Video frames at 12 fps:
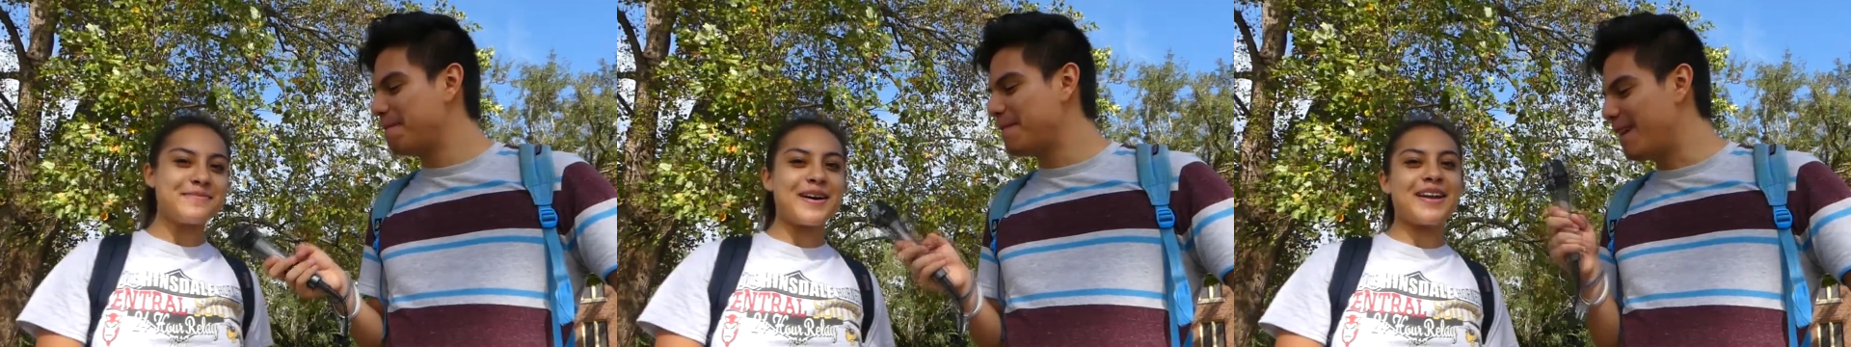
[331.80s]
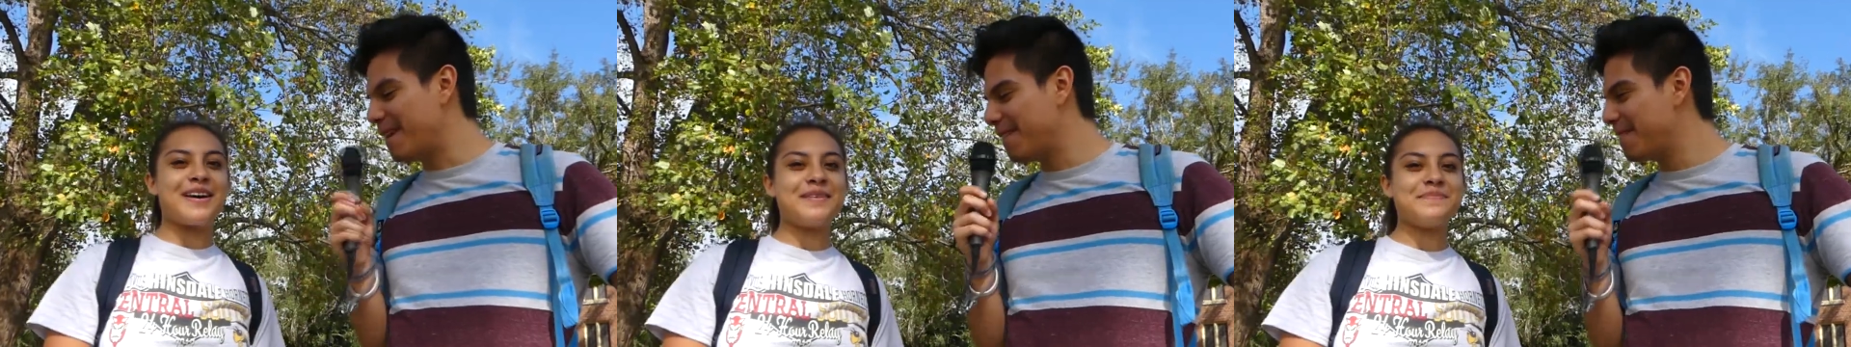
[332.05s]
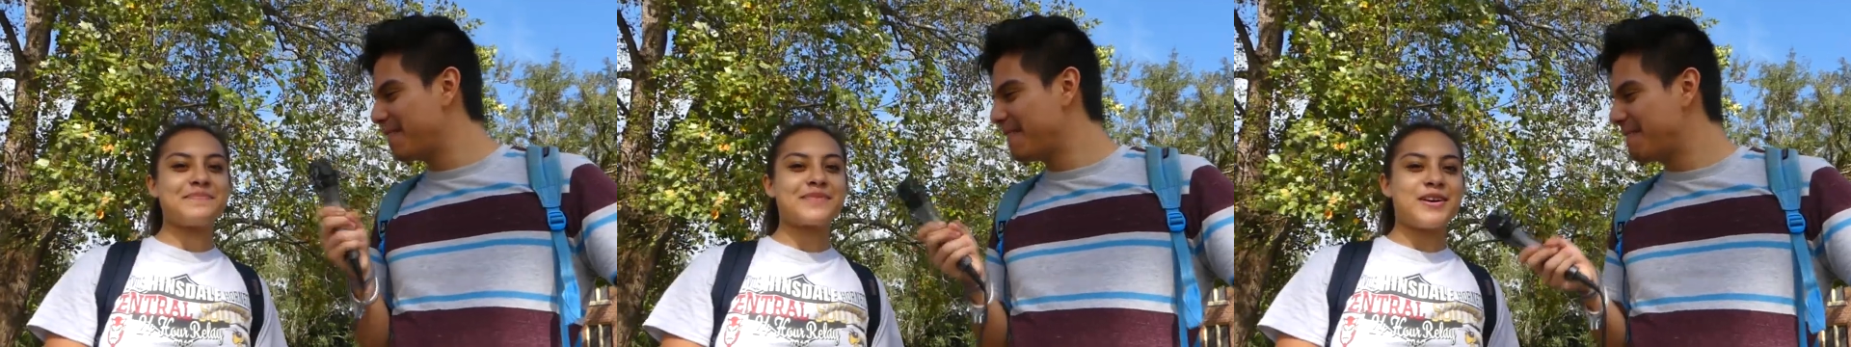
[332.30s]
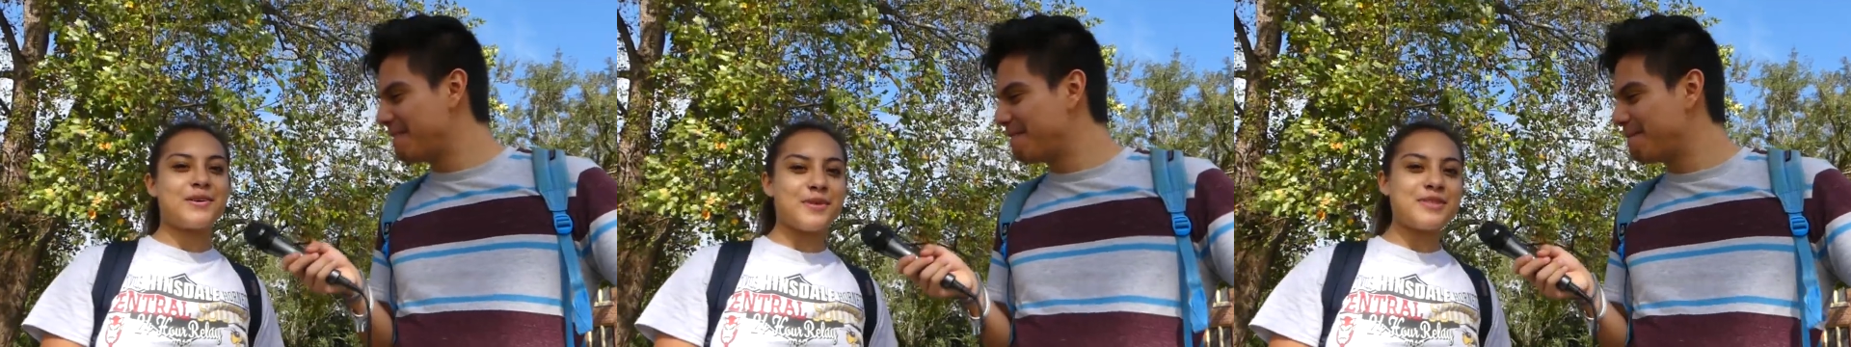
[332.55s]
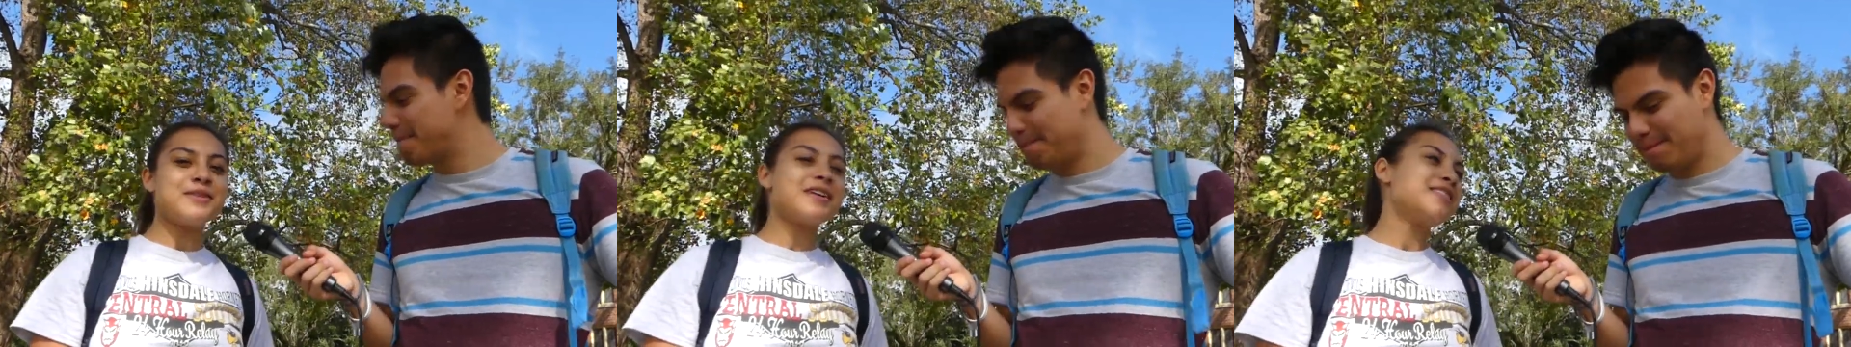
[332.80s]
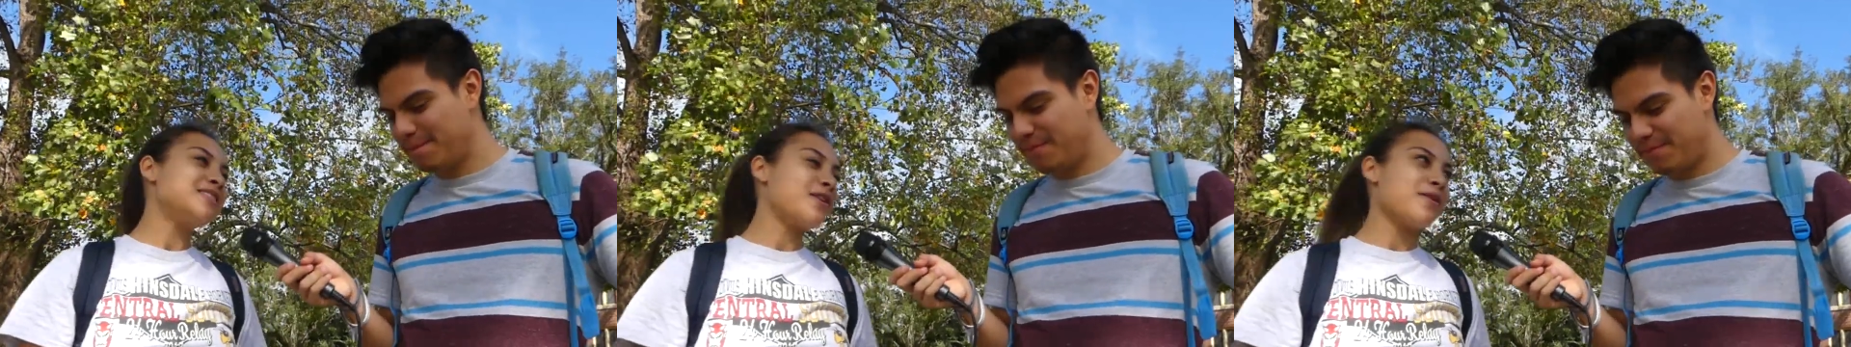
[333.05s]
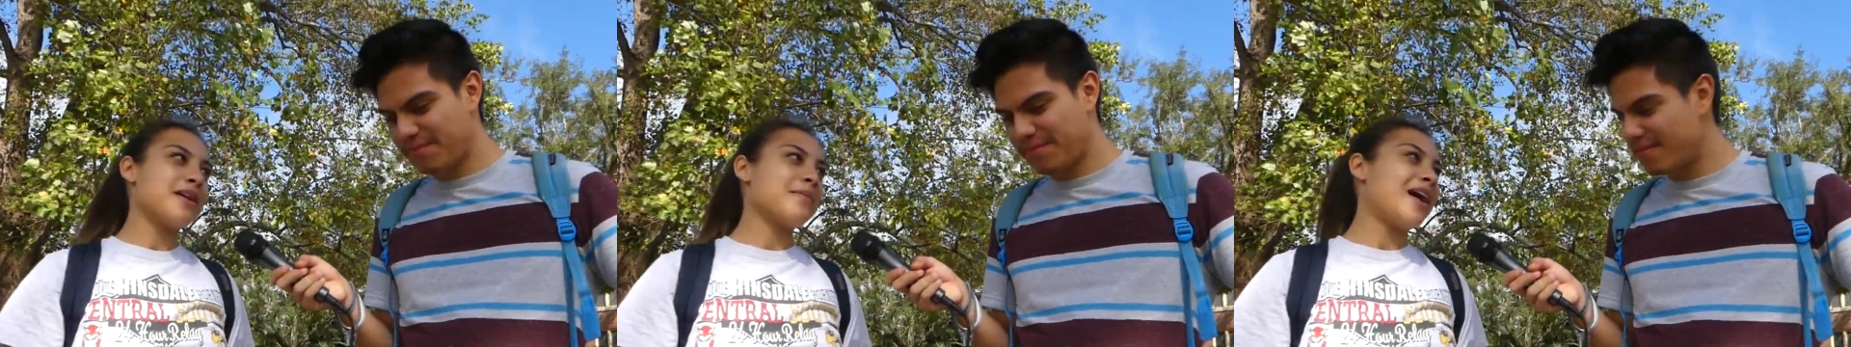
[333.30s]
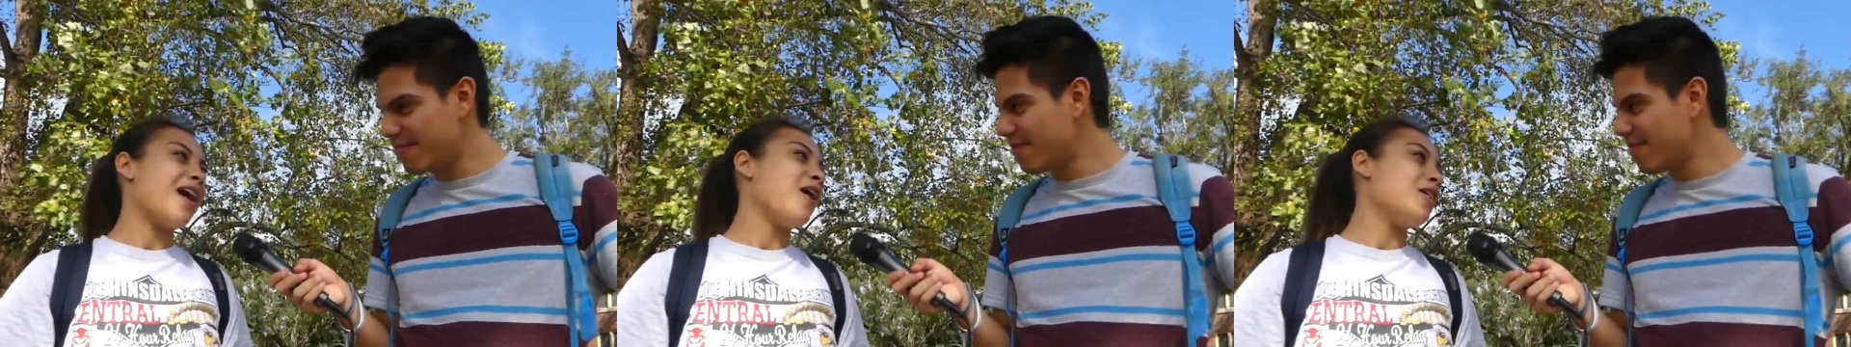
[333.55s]
Speaker 1: but yeah. once you get to know
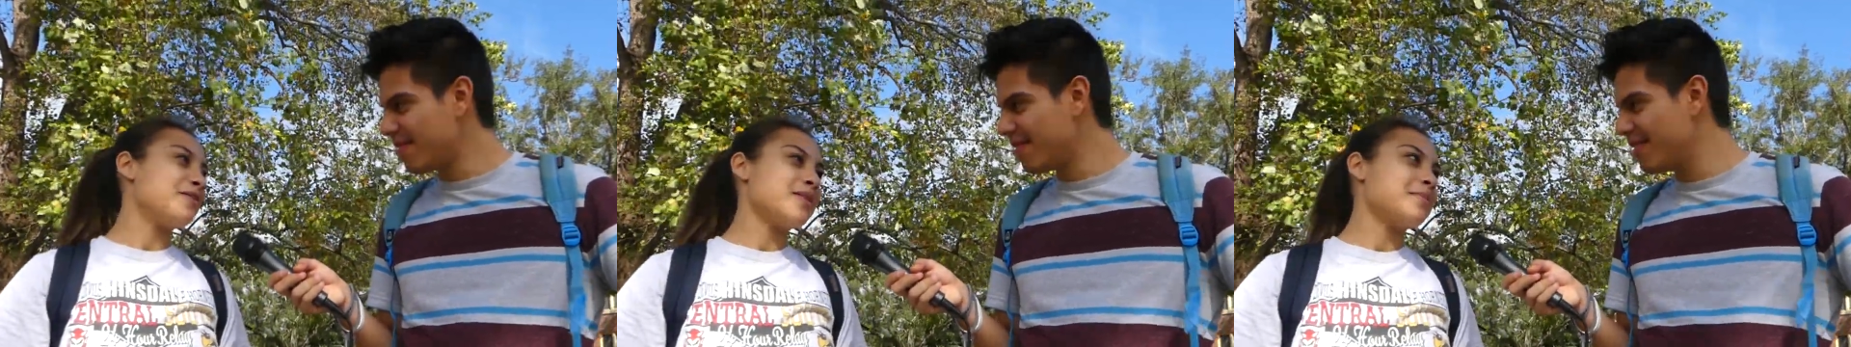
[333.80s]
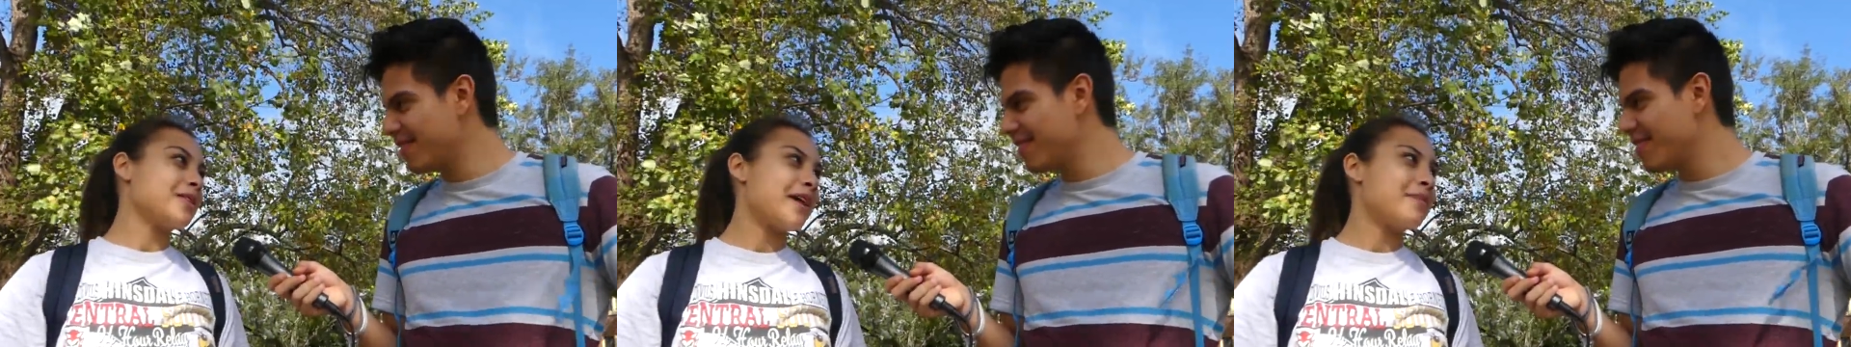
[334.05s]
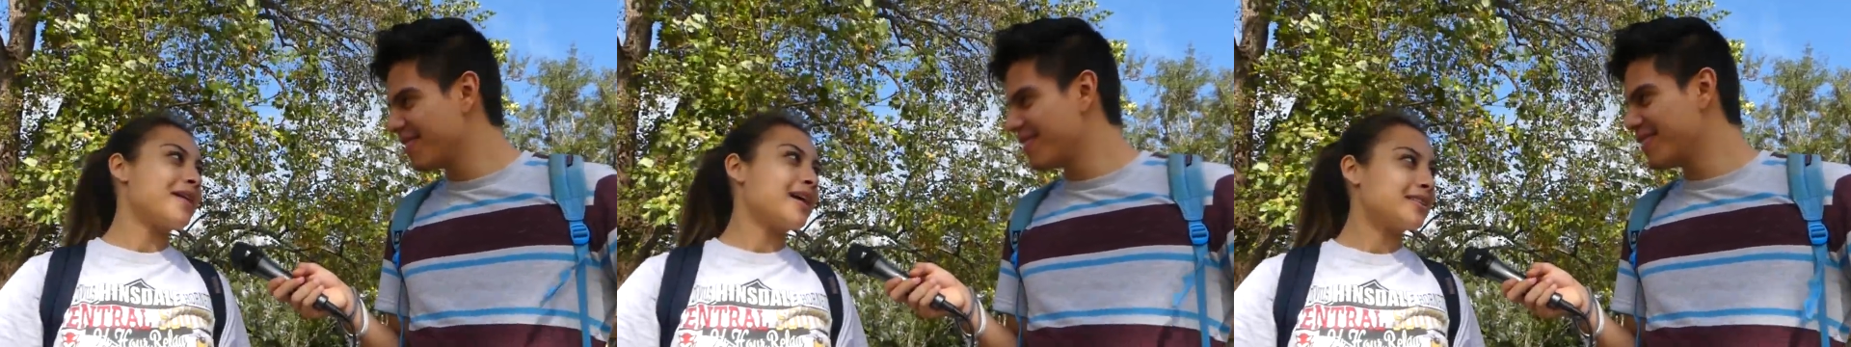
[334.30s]
them, not all of them are that bad.